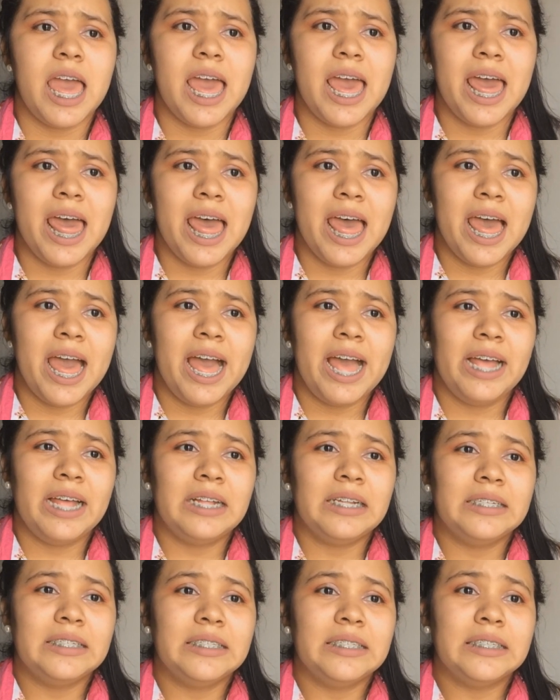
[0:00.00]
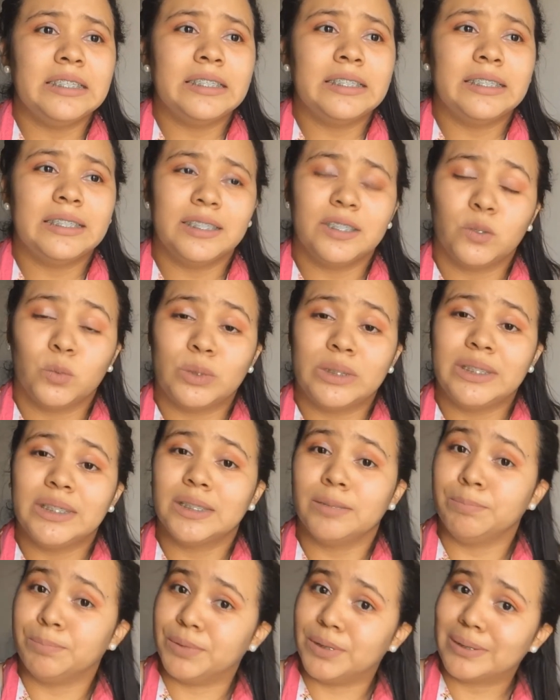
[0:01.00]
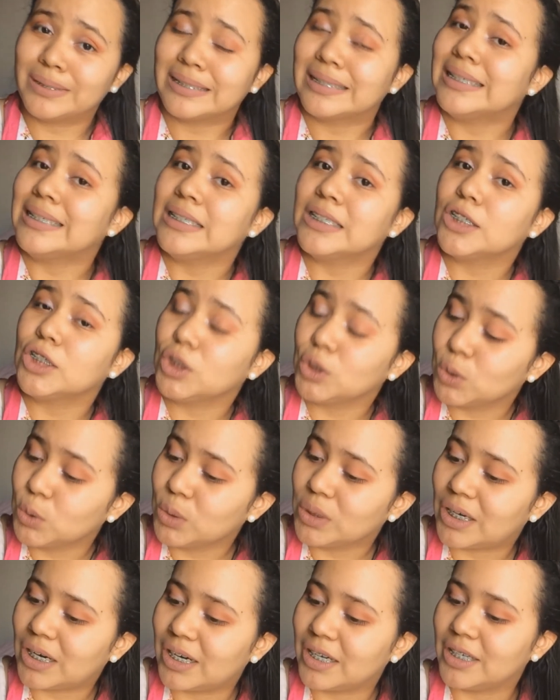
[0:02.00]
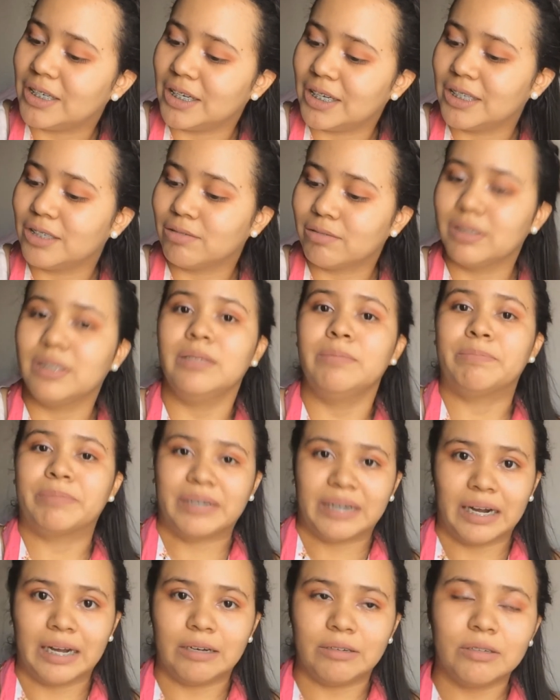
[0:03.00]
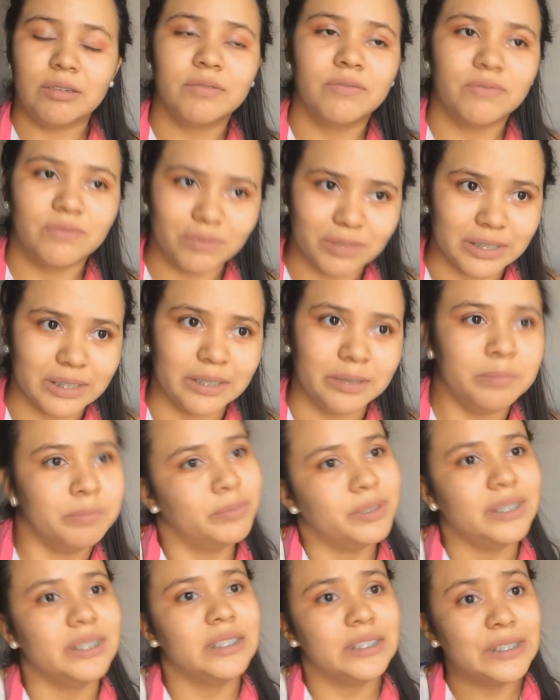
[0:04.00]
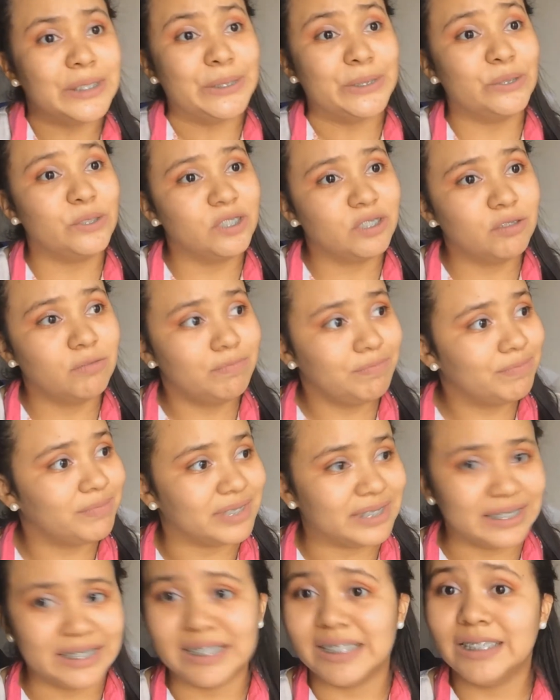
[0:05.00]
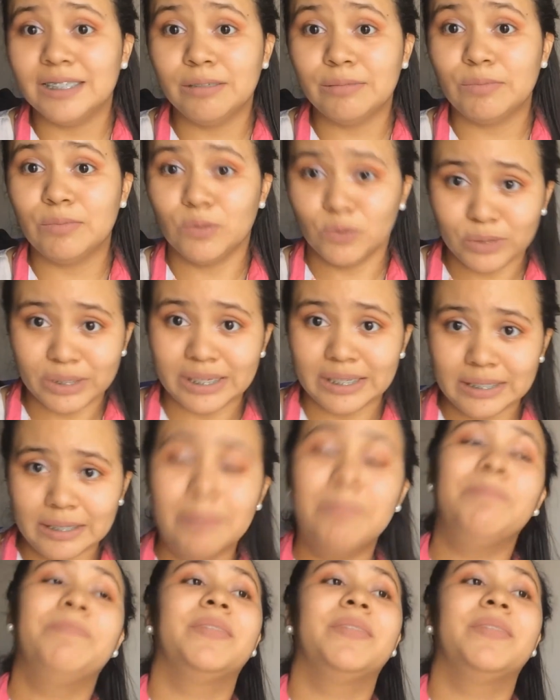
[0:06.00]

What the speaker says: And this one is a book that you are not really proud of reading, but you did read.